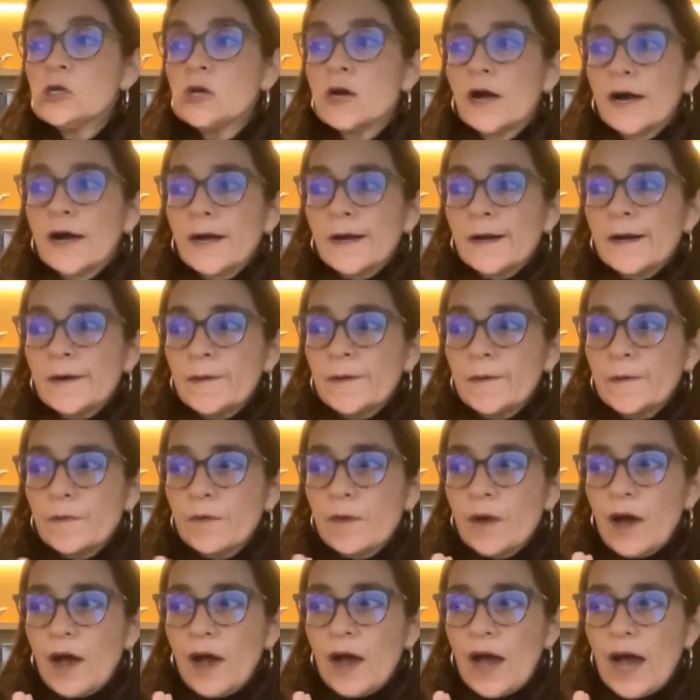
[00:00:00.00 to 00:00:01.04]

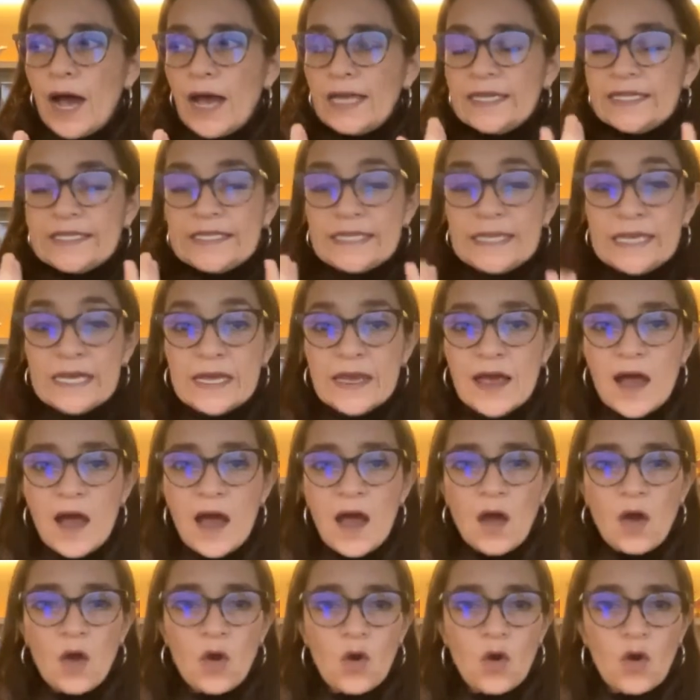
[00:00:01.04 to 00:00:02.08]

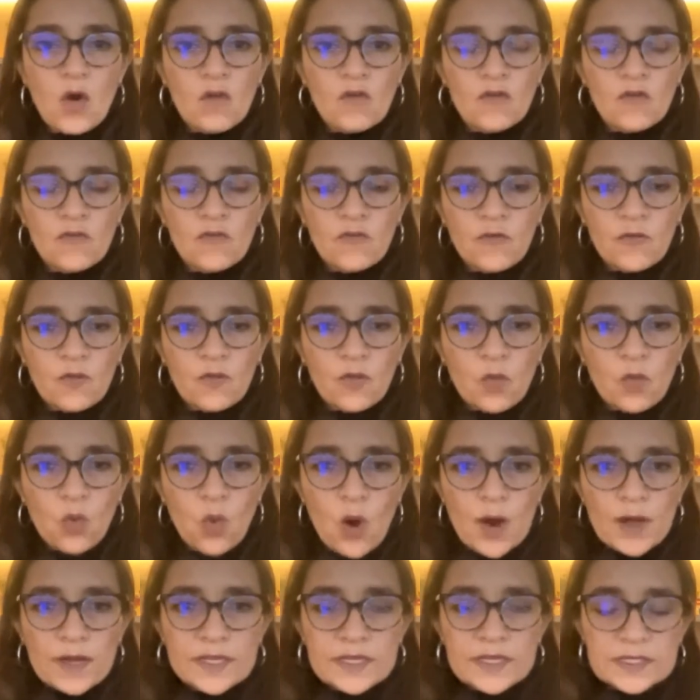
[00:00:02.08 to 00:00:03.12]
idea of
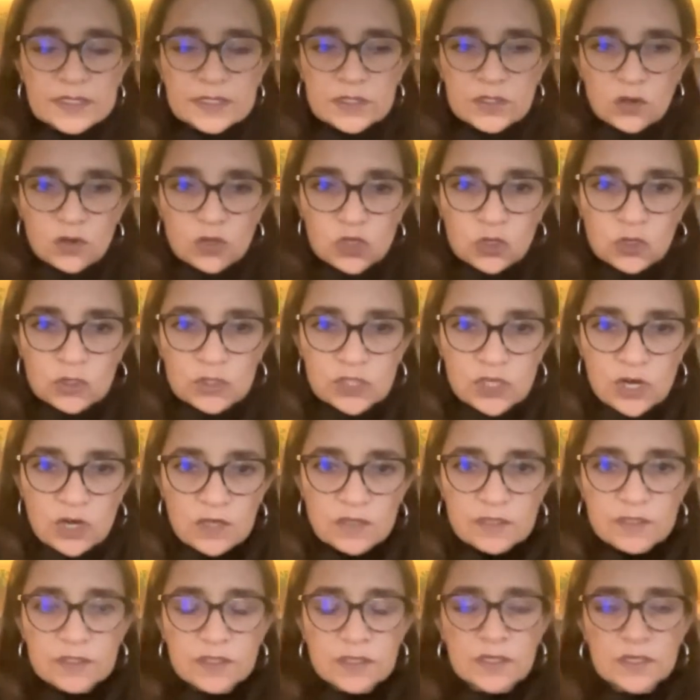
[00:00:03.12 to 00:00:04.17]
what is social
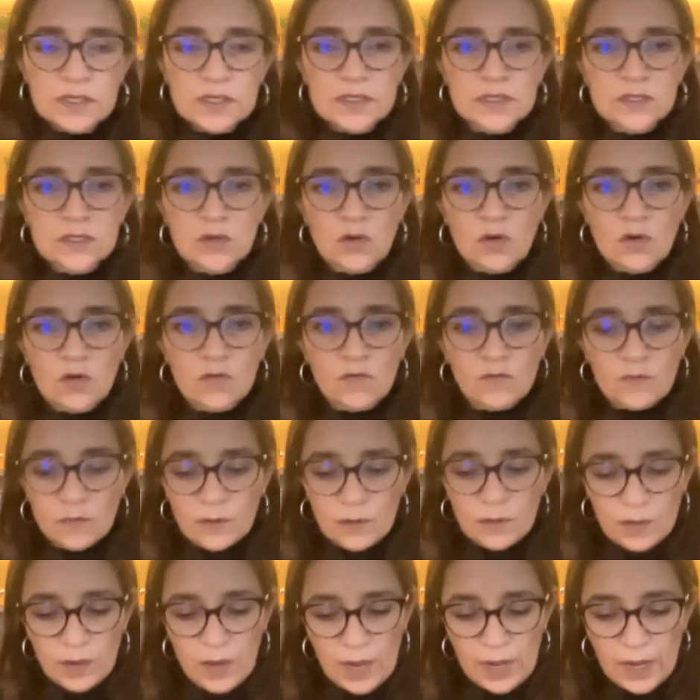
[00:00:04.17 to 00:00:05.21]
justice, of
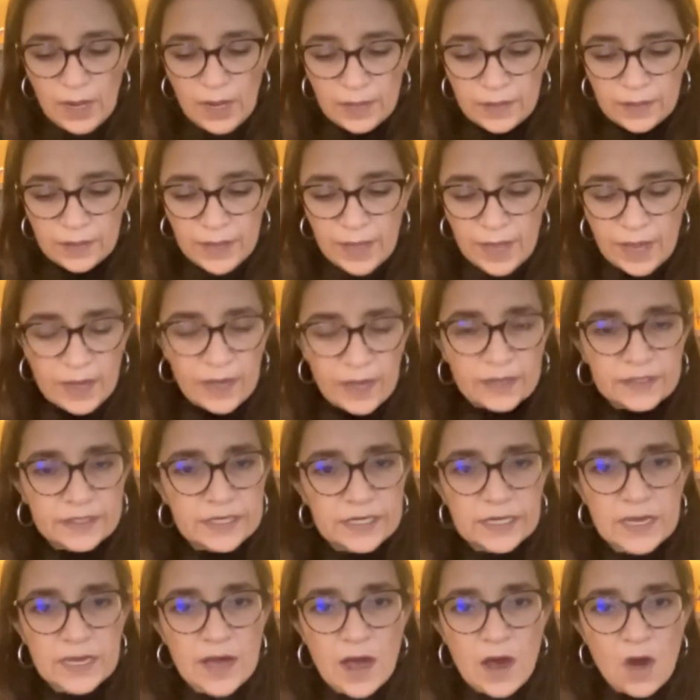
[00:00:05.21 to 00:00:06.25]
the
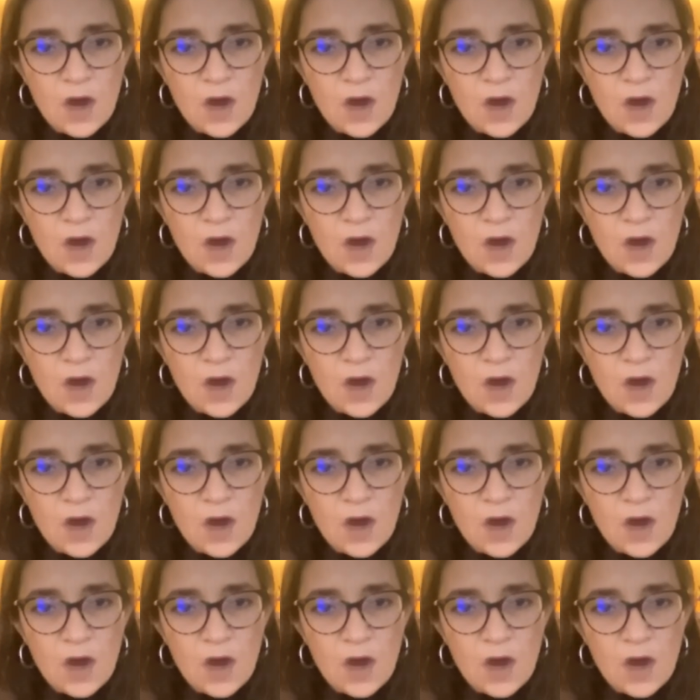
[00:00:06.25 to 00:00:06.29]
idea